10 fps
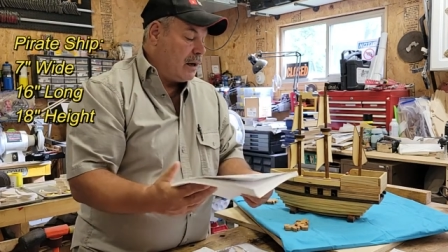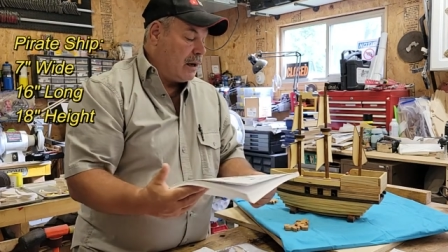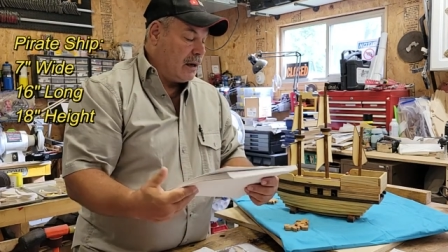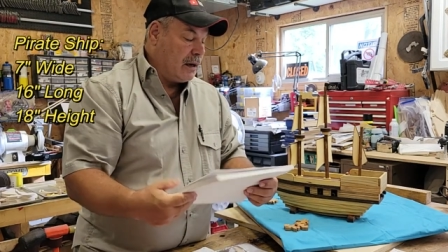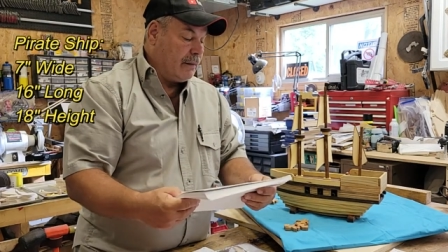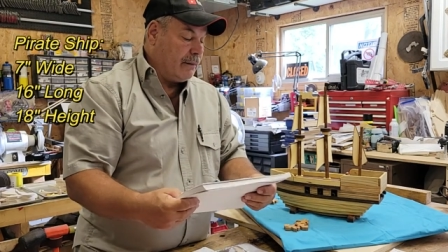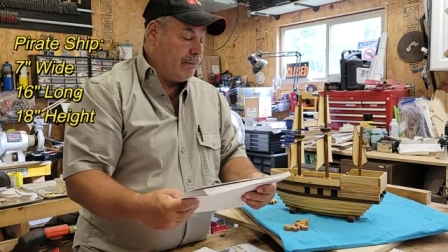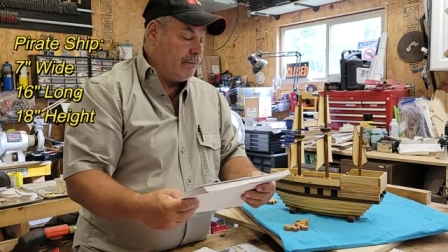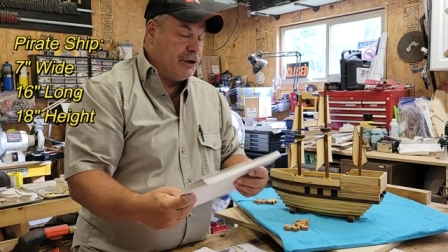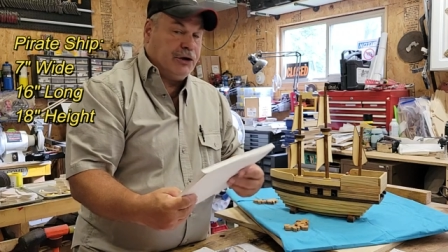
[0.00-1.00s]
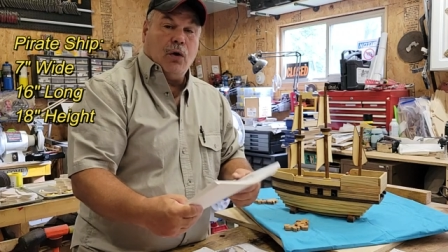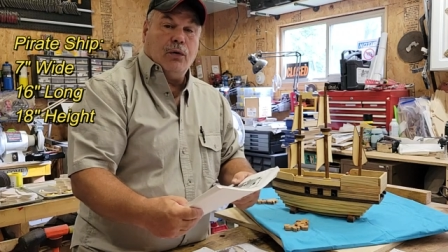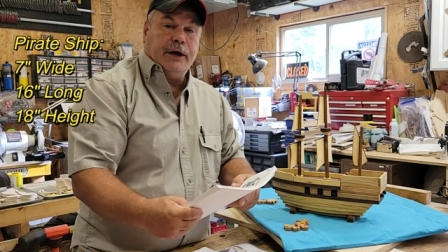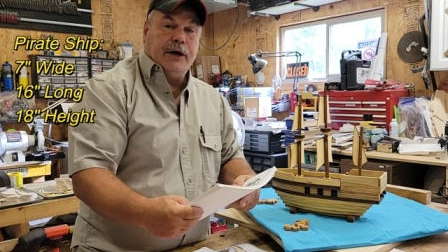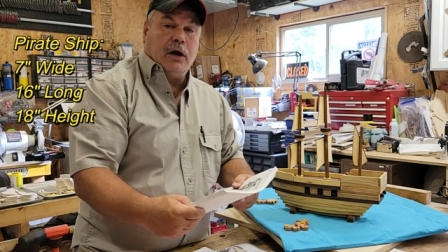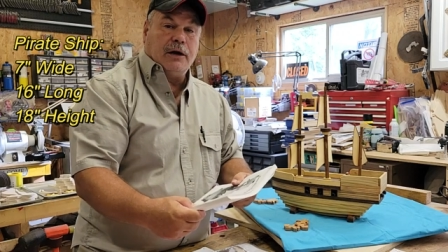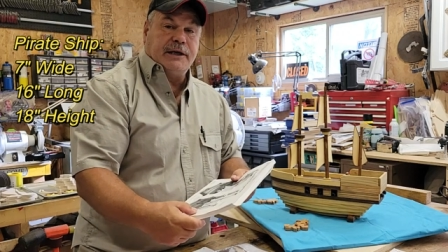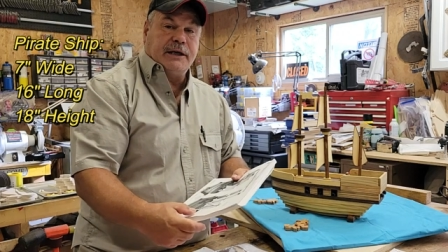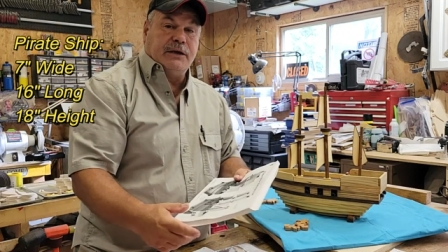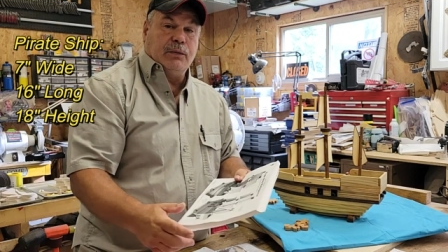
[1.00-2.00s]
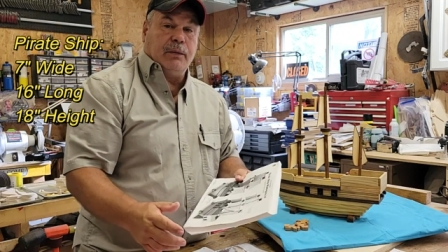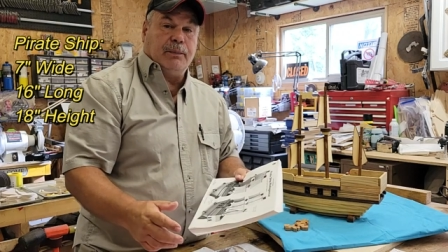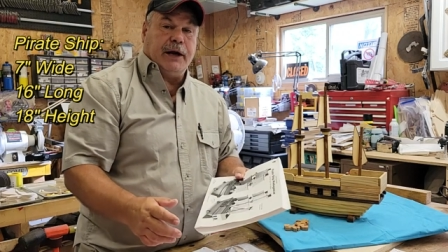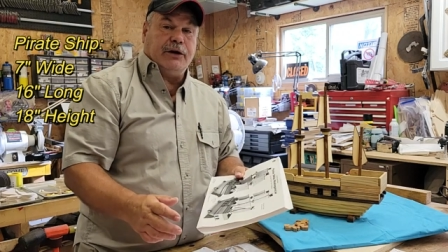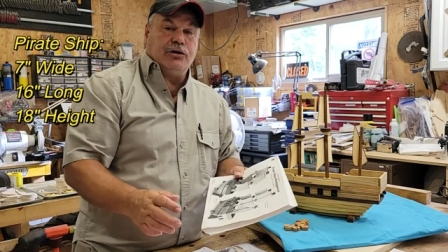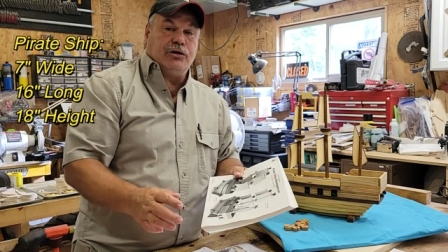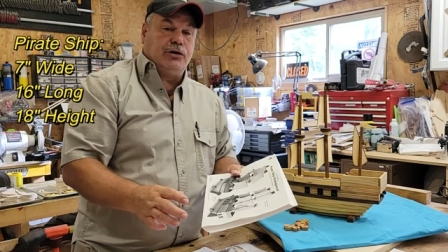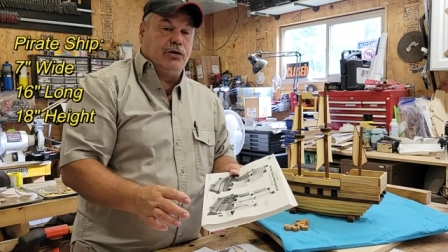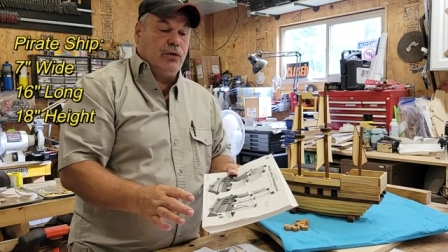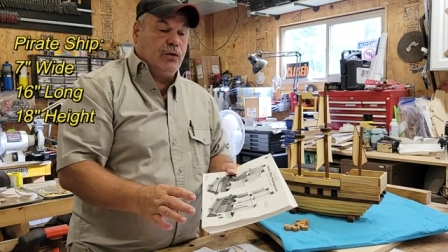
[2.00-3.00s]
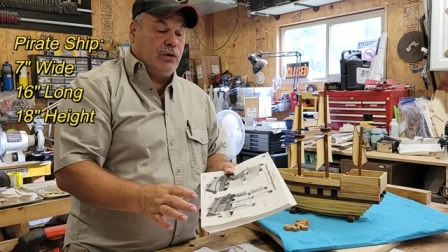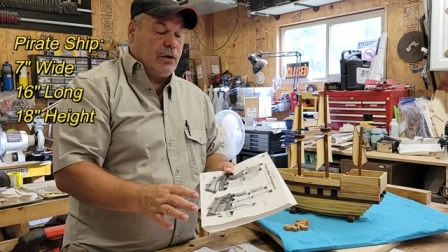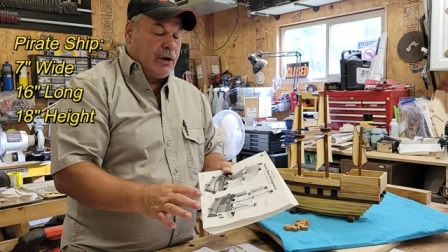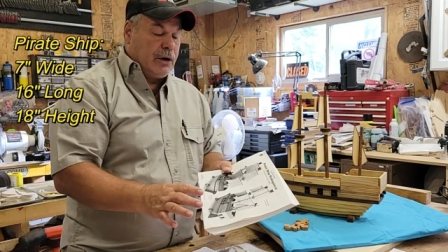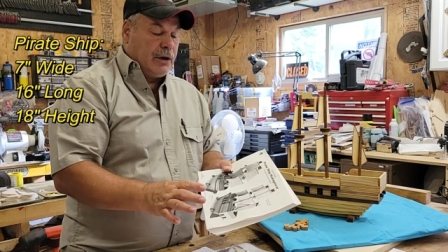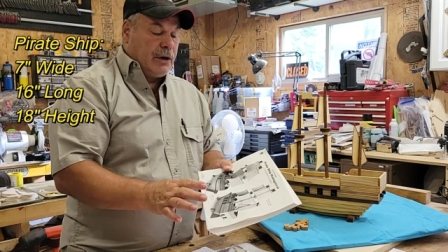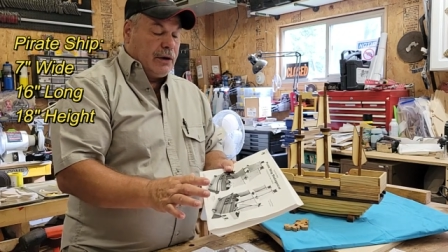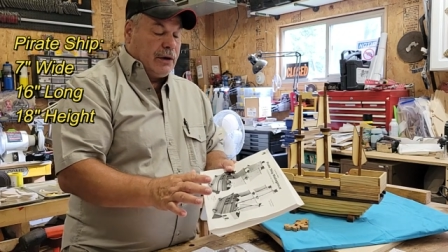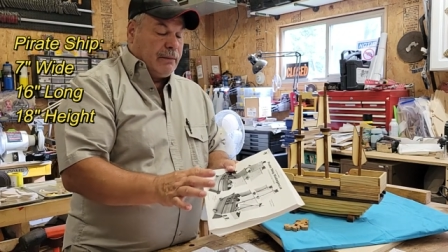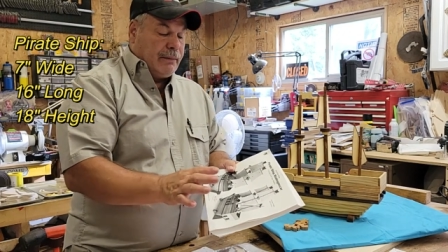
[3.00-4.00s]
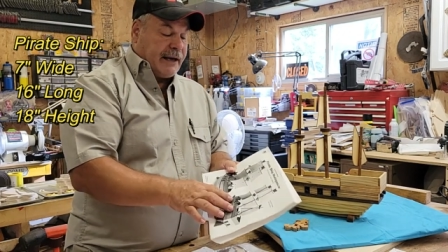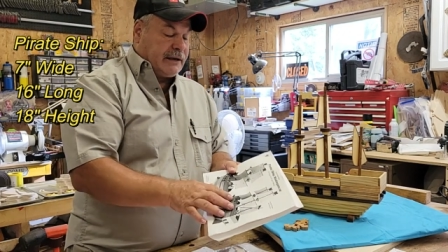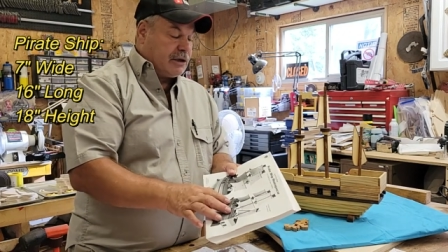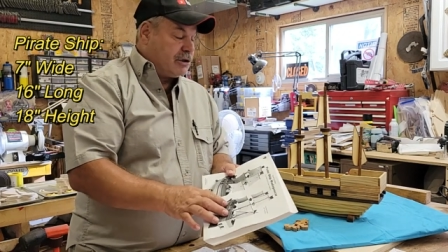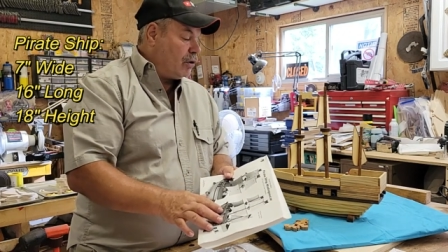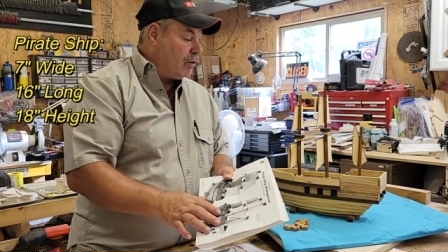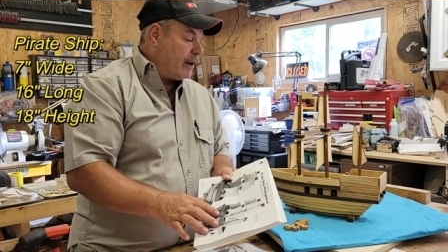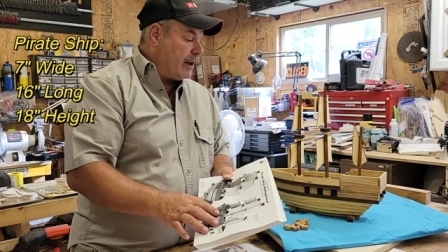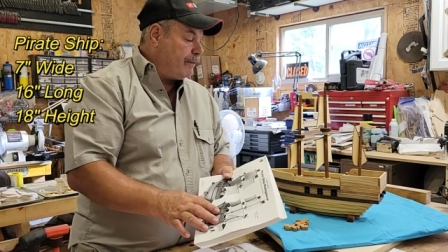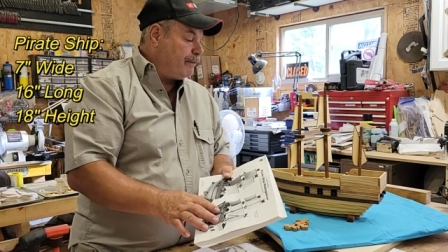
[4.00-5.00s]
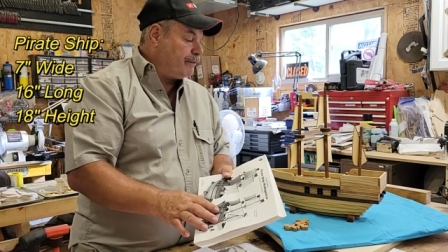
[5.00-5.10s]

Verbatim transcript: Um, you don't need all 61 pages to make this toy.